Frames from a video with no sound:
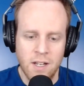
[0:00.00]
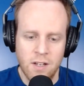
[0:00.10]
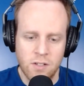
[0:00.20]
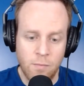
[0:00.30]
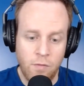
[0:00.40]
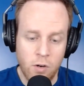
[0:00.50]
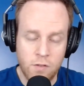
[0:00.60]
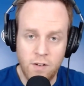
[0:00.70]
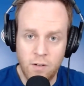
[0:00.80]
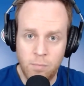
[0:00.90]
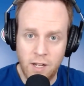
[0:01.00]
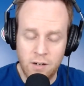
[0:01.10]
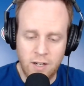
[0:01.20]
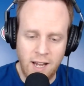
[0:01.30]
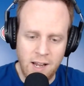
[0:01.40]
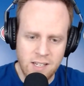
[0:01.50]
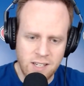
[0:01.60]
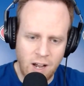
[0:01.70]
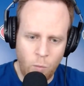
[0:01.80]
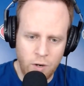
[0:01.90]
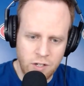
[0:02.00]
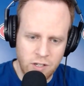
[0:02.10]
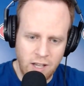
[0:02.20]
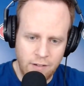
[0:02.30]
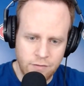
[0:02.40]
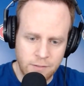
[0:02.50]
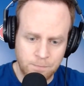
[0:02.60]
some folks feel played okay. He's got 1 year left.